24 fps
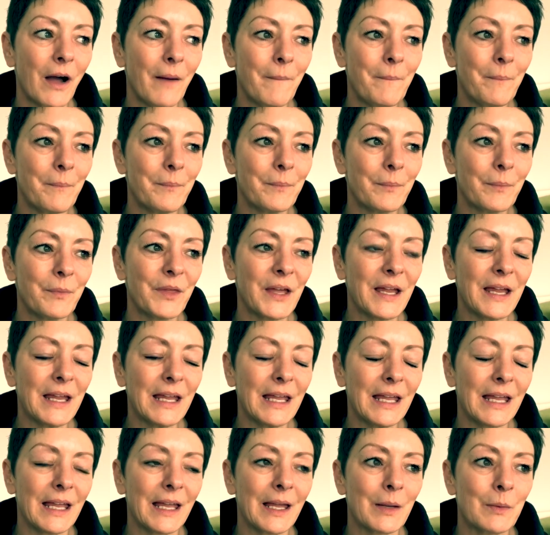I'm
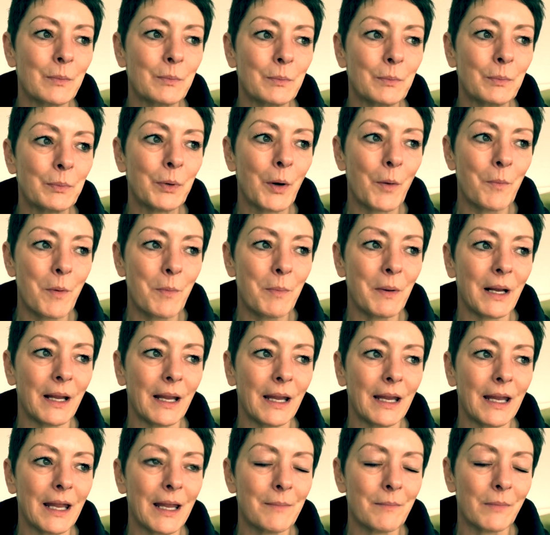thinking
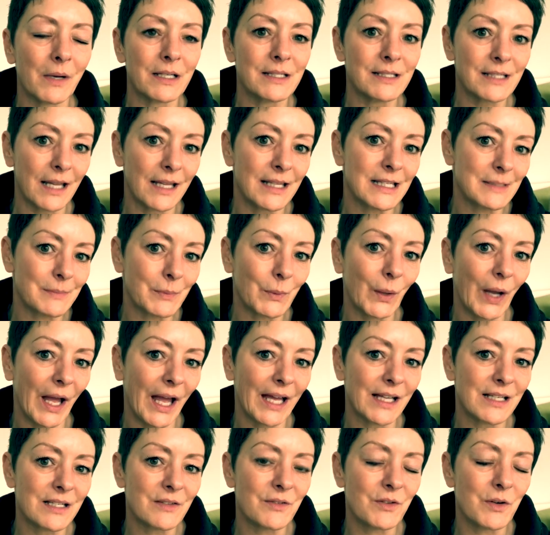probably in my sensible head